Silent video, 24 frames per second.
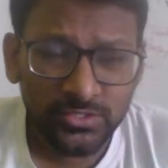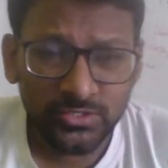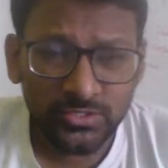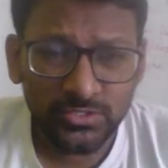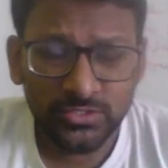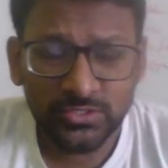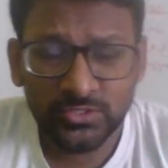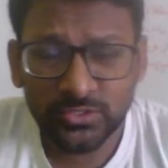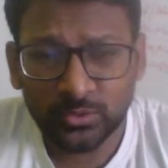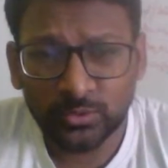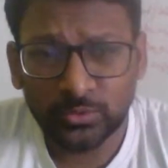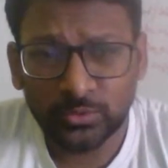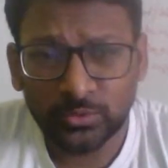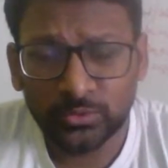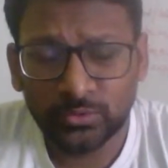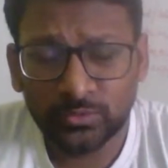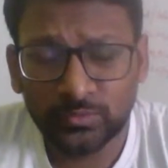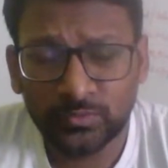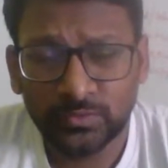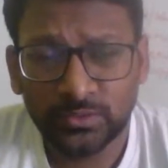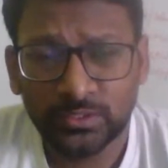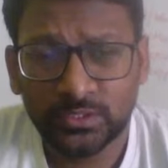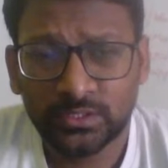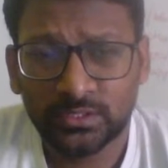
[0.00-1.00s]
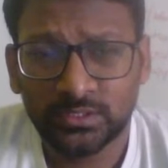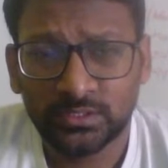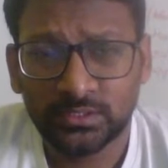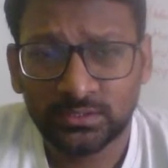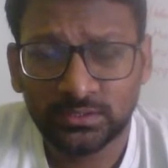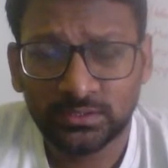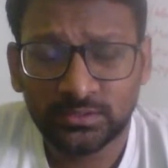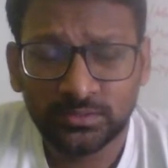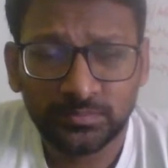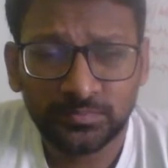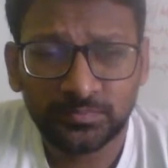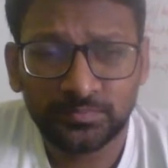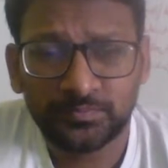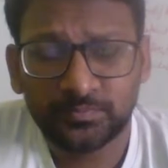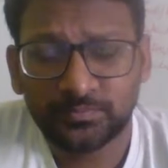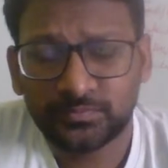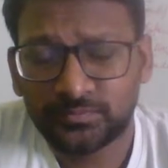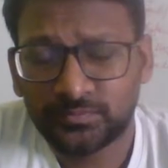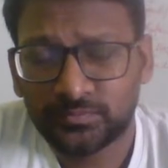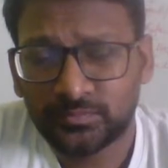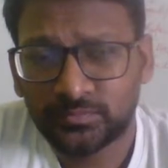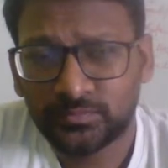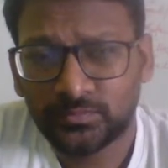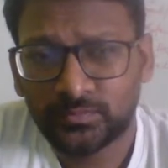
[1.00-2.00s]
So,
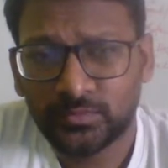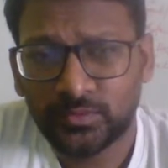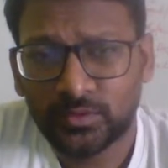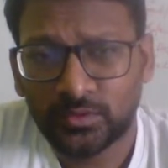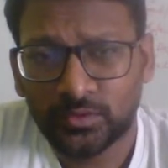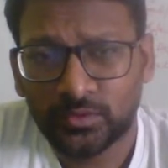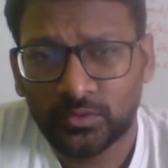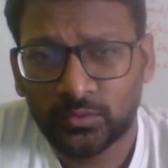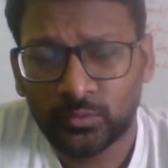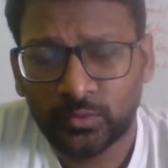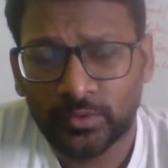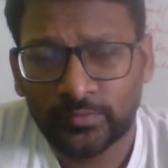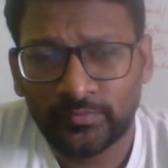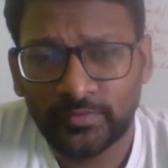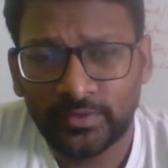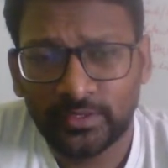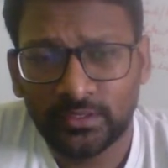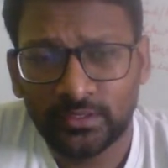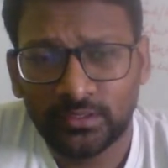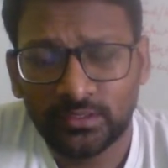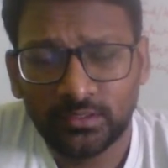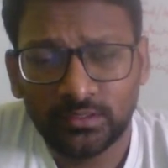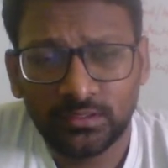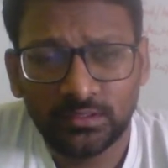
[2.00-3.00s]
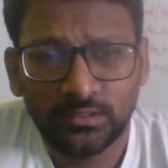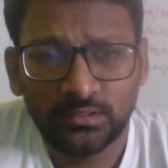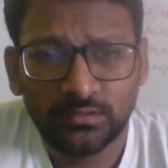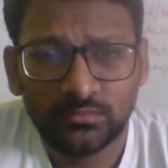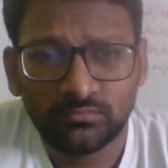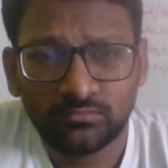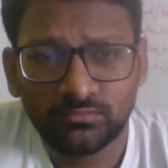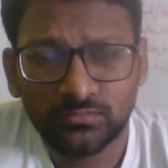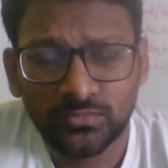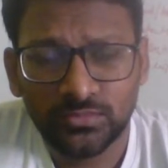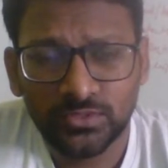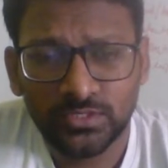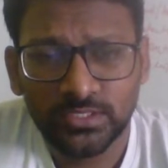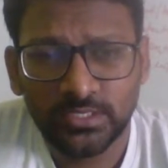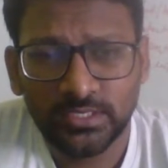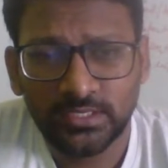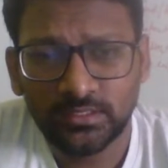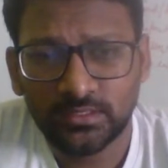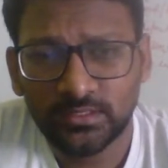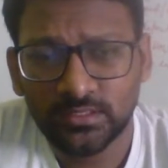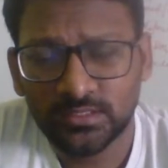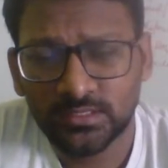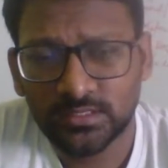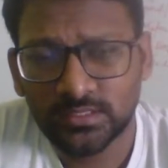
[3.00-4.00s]
when we see
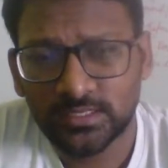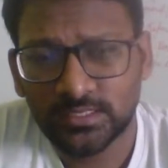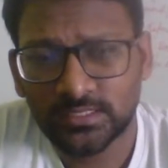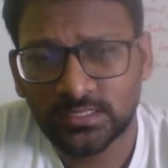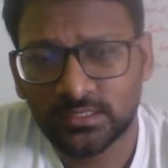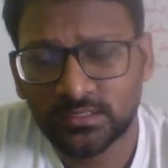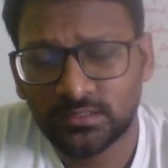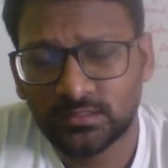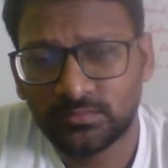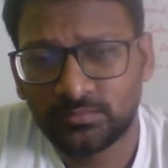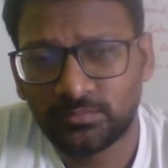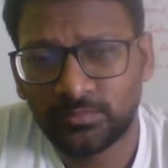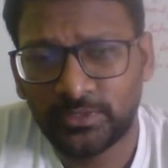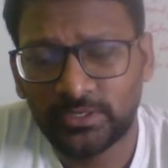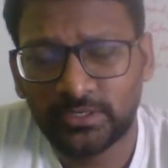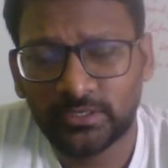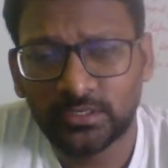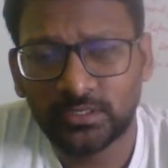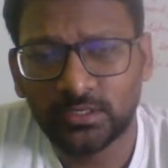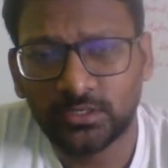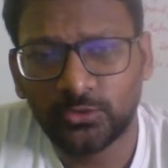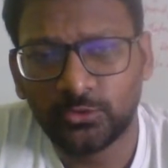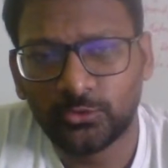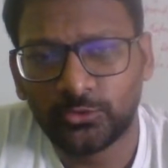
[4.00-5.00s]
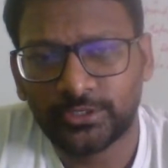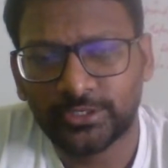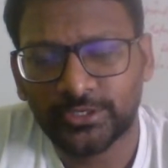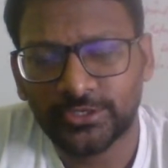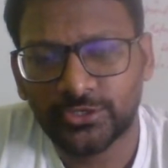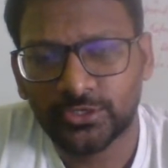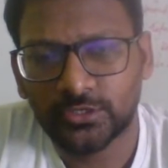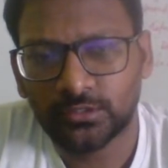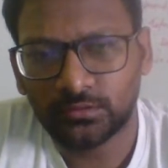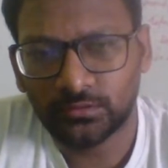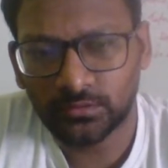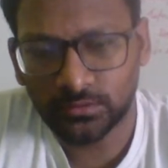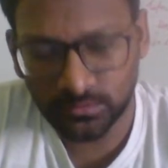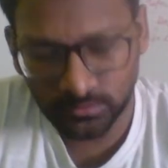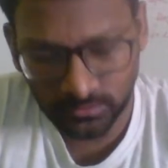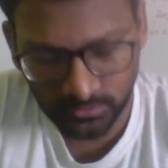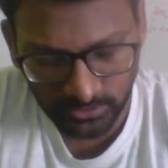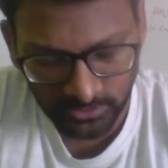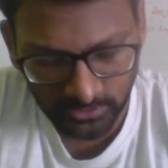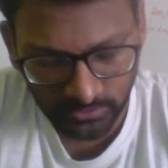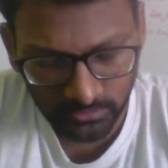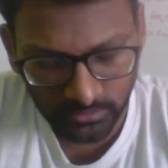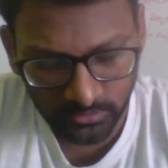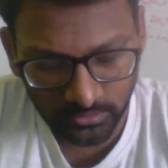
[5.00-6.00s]
this lesson, mineral nutrition
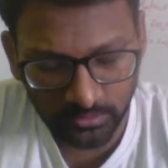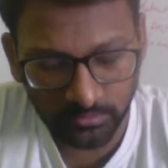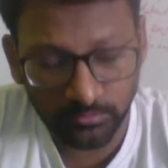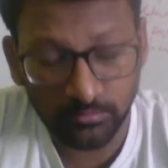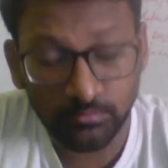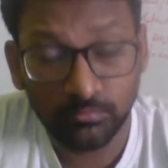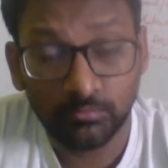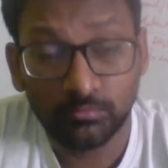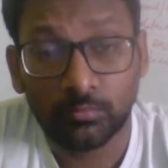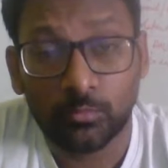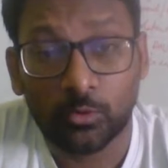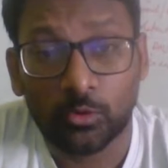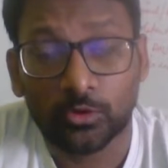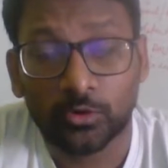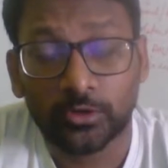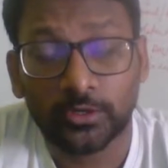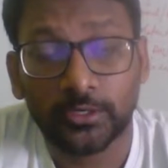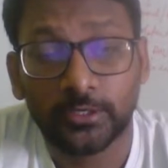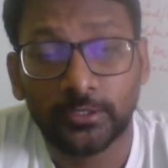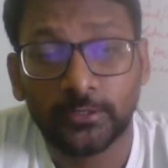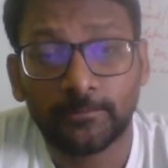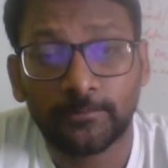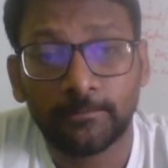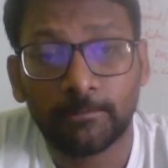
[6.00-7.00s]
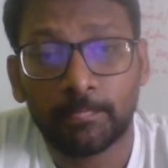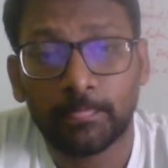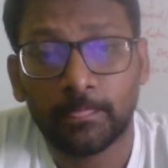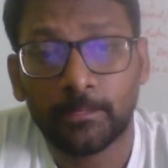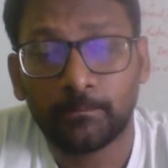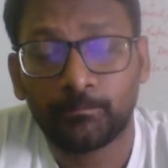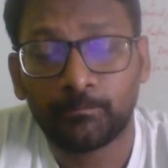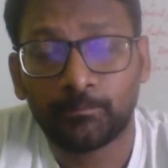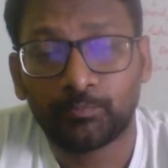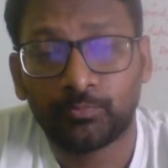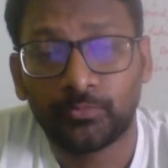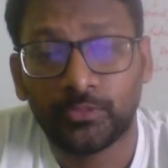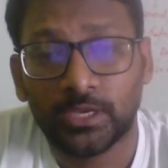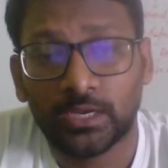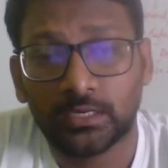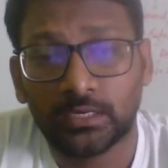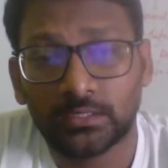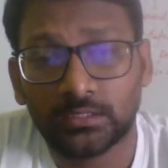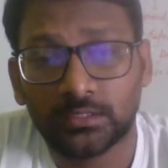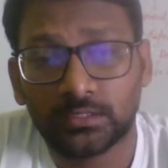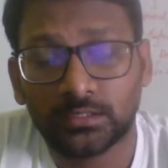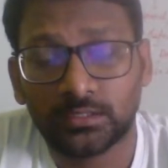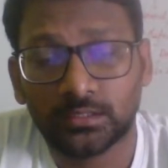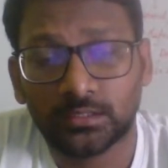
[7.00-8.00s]
in botany,
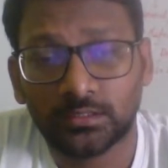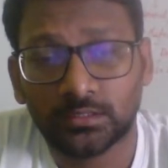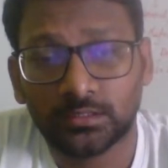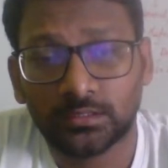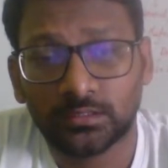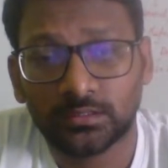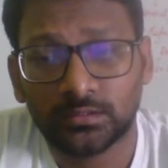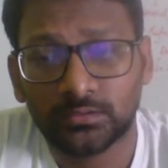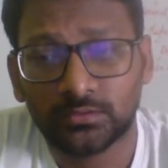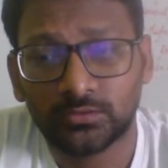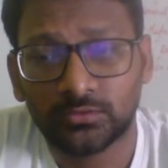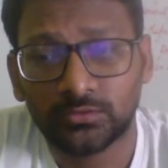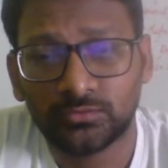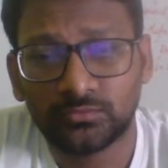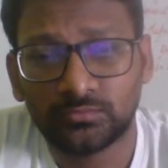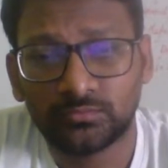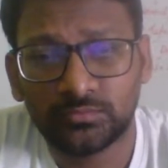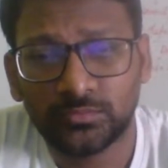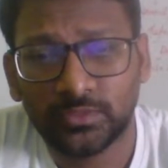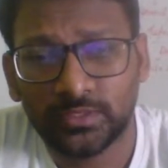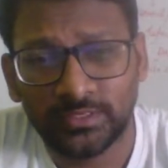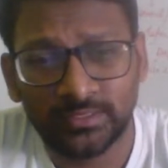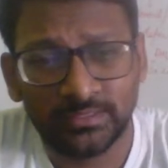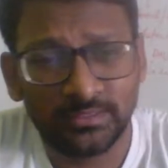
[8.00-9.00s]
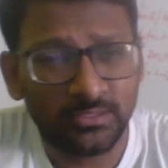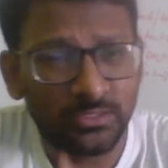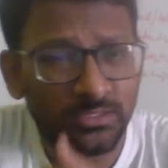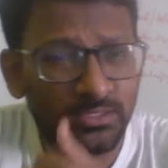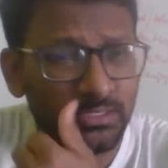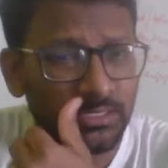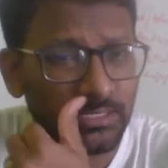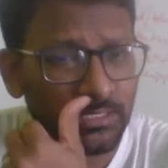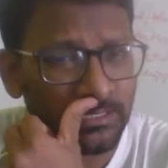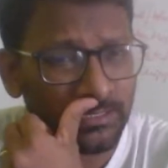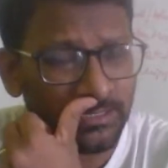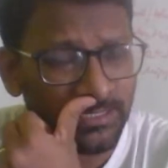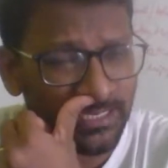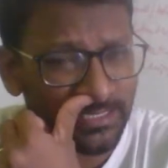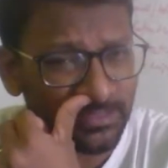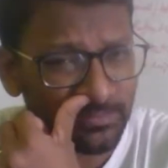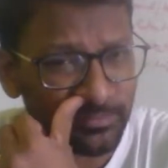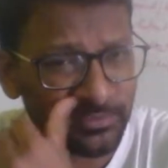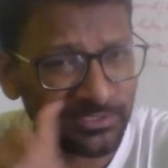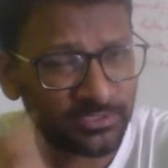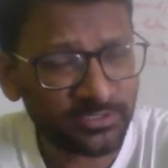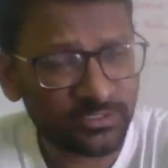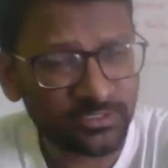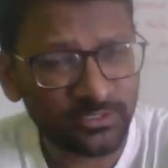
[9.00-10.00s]
that in that
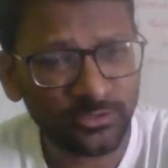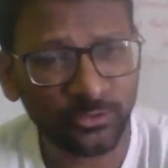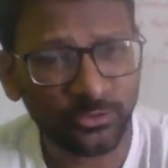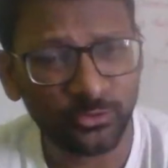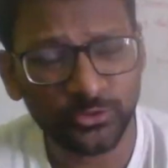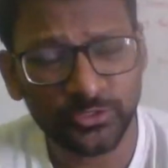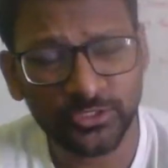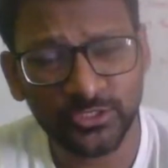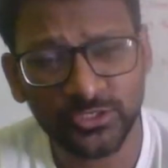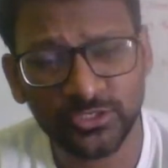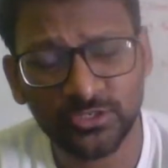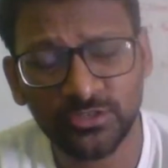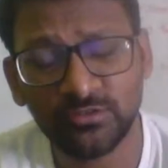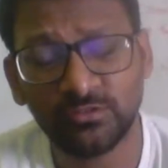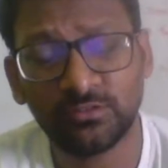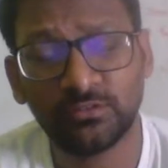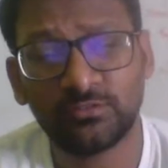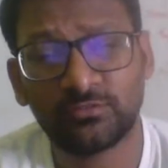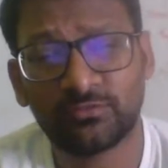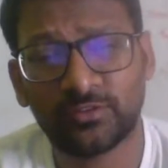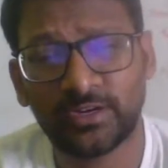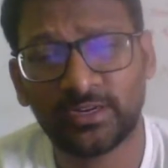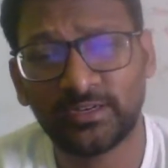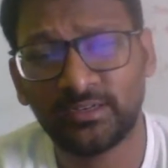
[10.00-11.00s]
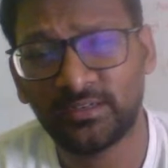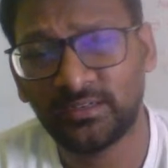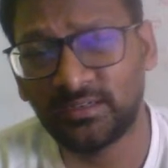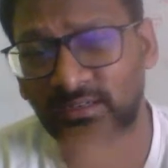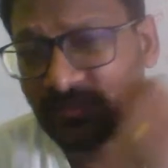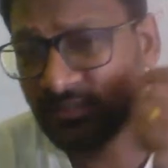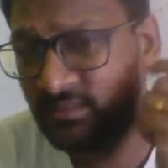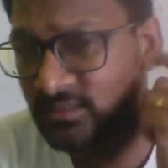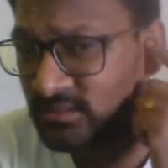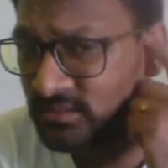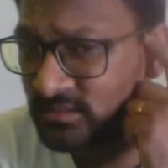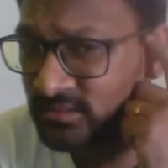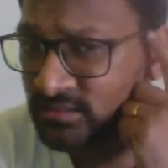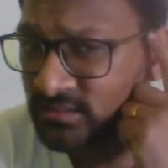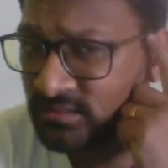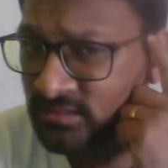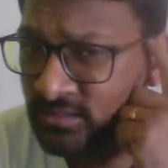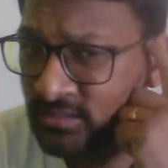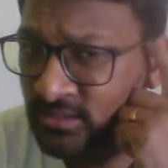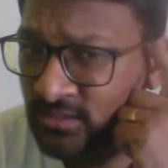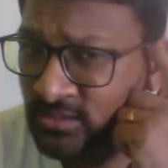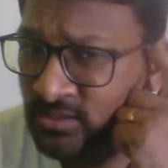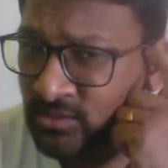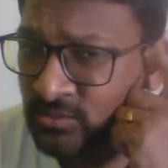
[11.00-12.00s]
mineral nutrition you will find
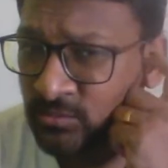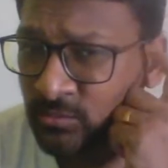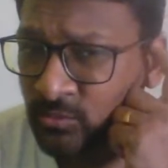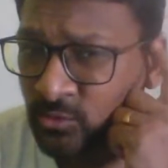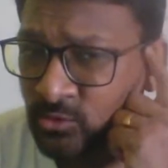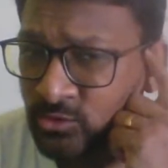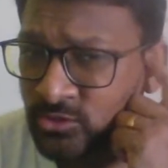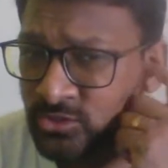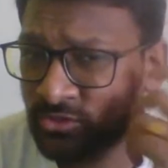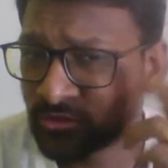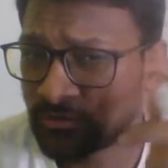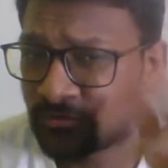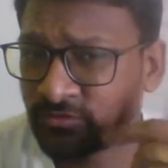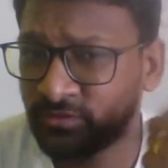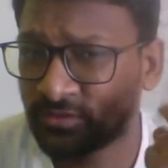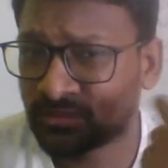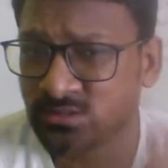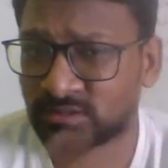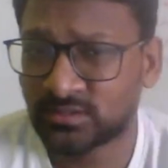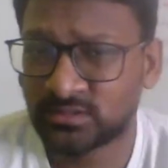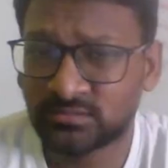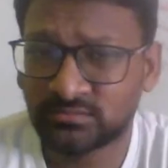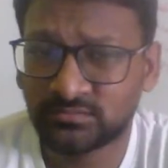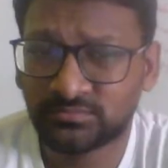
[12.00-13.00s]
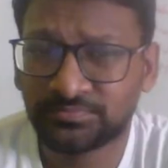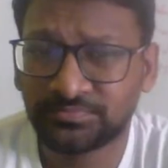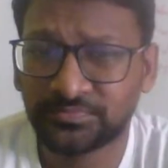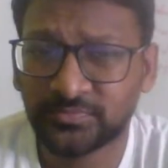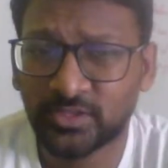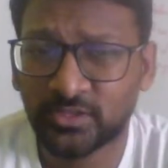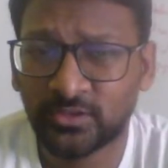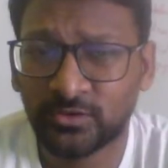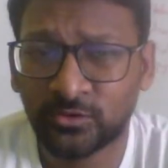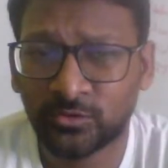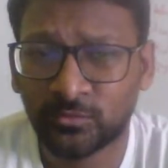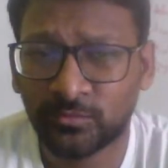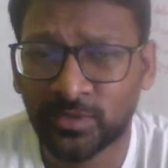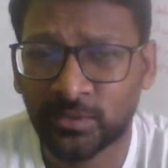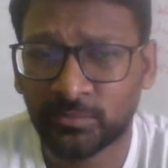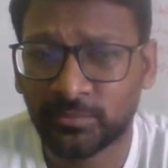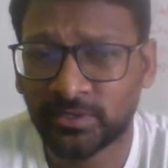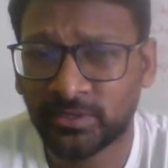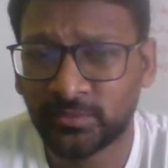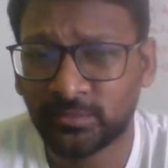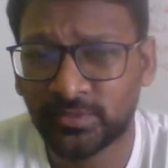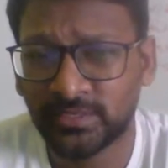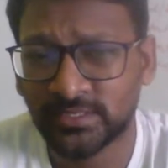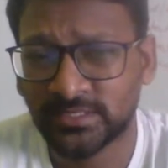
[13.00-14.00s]
most of
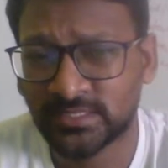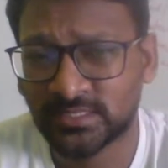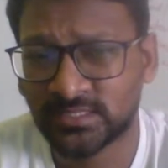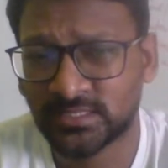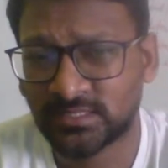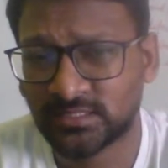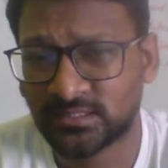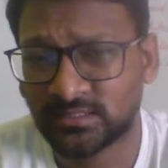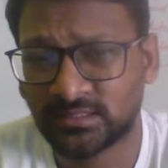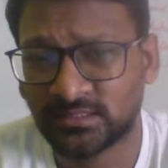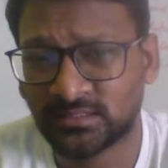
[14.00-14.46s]
memory-based